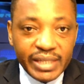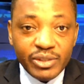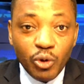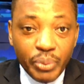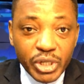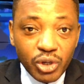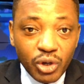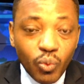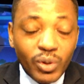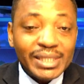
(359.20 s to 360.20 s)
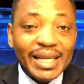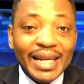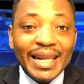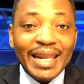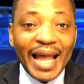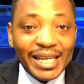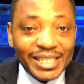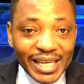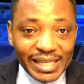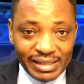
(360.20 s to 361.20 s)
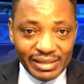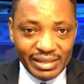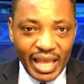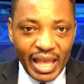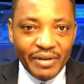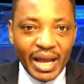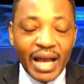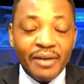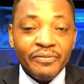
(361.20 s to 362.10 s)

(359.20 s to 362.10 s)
This operation was the largest ever